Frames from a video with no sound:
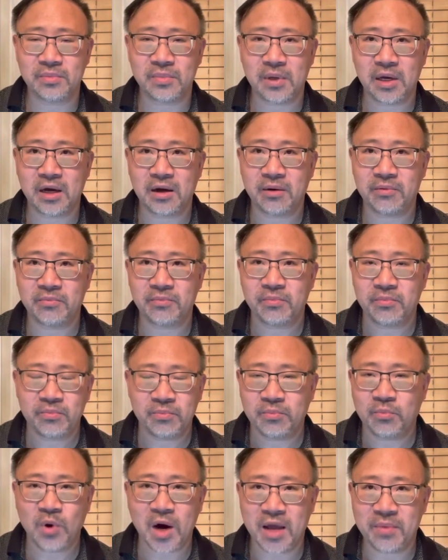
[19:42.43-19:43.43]
uh,
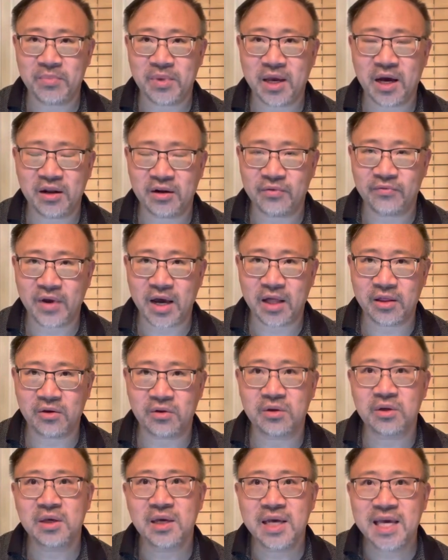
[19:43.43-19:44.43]
wine be undervalued?
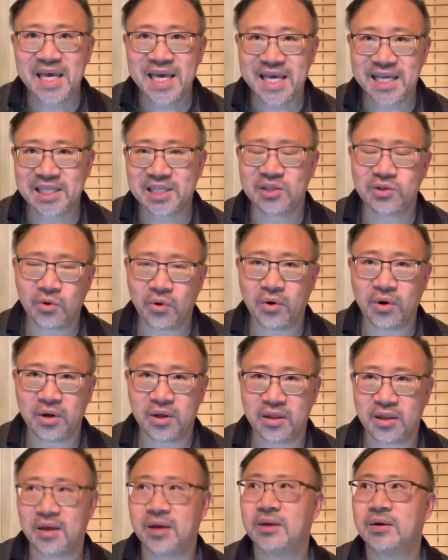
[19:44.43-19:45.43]

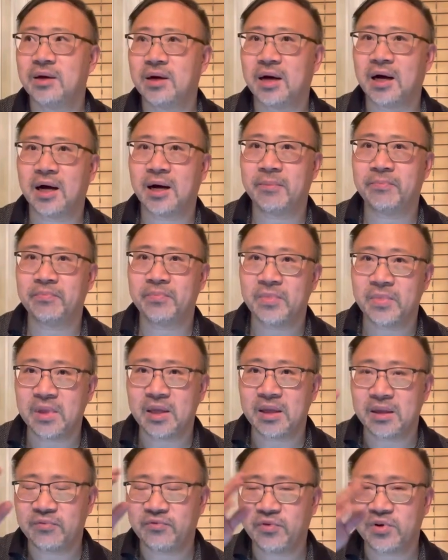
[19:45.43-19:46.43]
Historically, um,
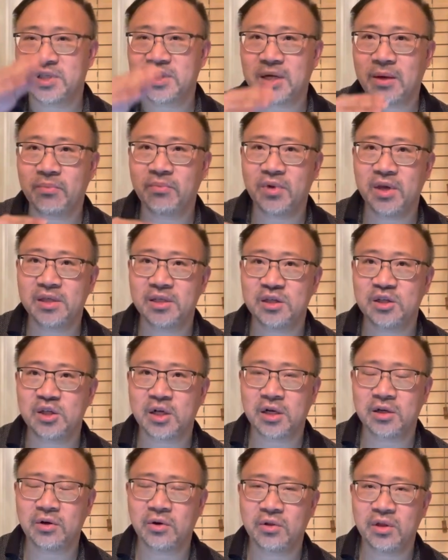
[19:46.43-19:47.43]
for some reason,
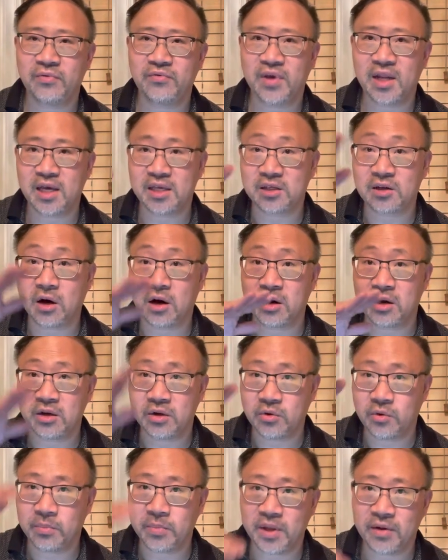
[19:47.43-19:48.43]
Chateau Lafite has gone
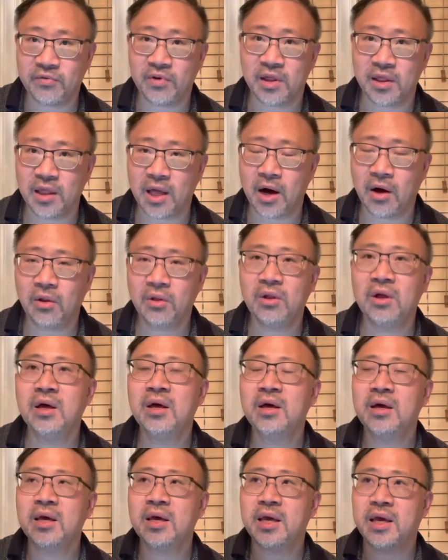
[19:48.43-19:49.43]
into a bit of a lull.
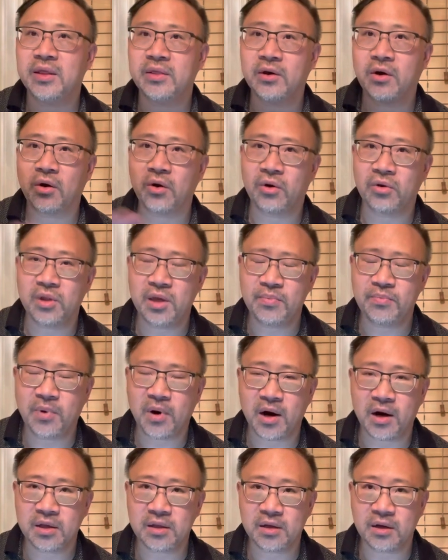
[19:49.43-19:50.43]
In the early
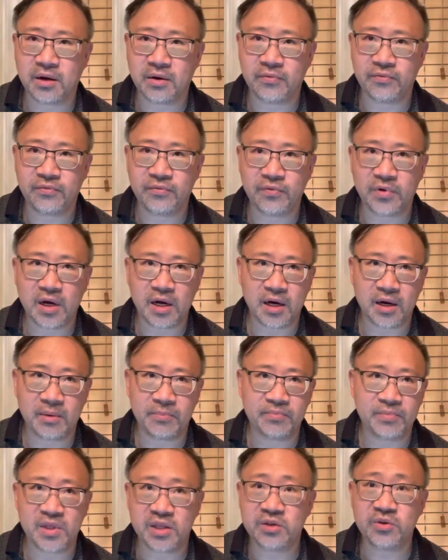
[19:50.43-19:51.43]
part of
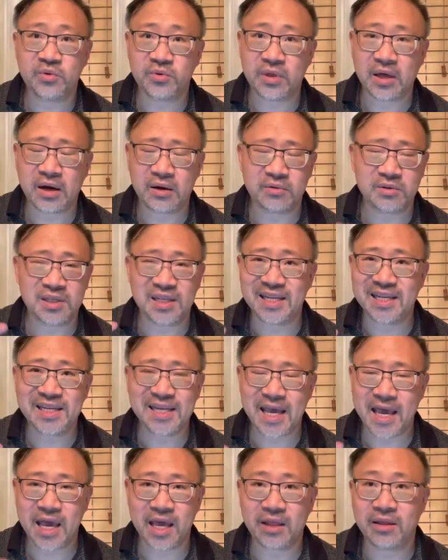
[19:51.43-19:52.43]
um, the
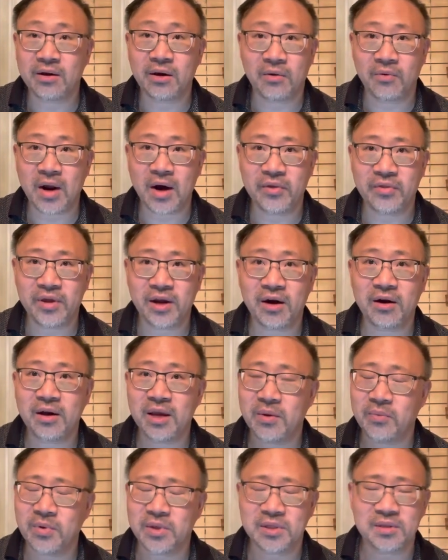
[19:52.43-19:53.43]
2010, around there,
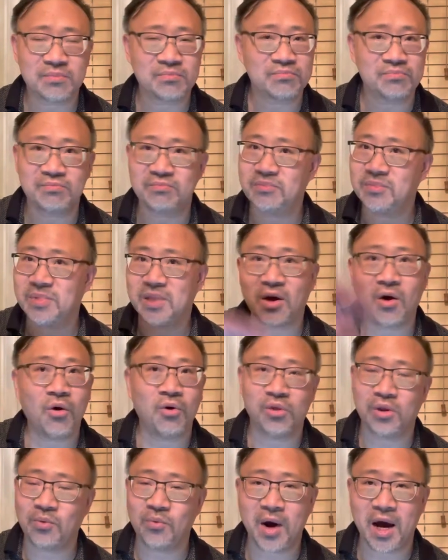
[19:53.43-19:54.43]
it was the
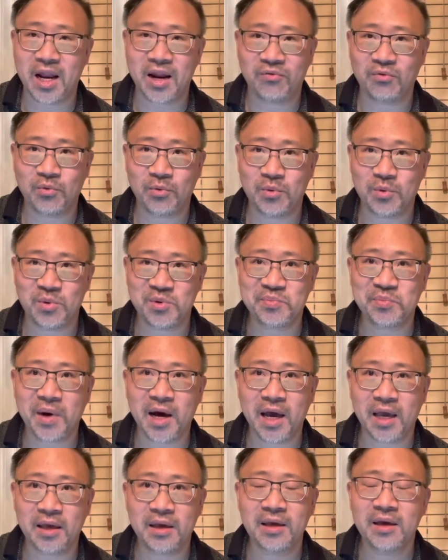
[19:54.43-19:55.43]
only wine everyone was
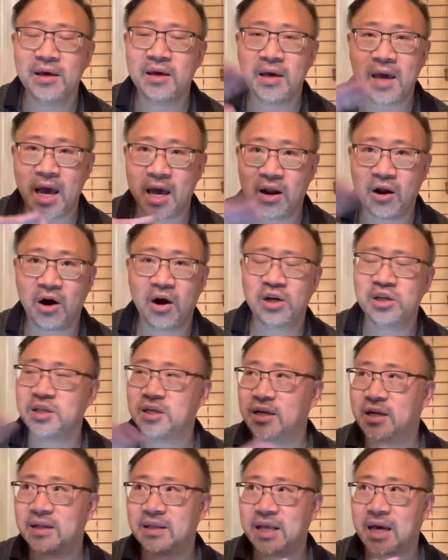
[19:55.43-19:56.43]
buying. At
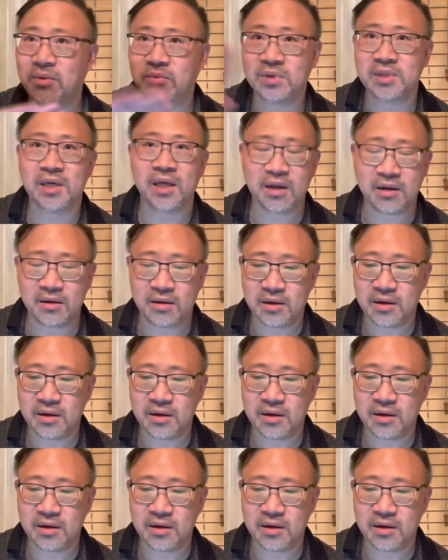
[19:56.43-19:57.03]
auction, that was it.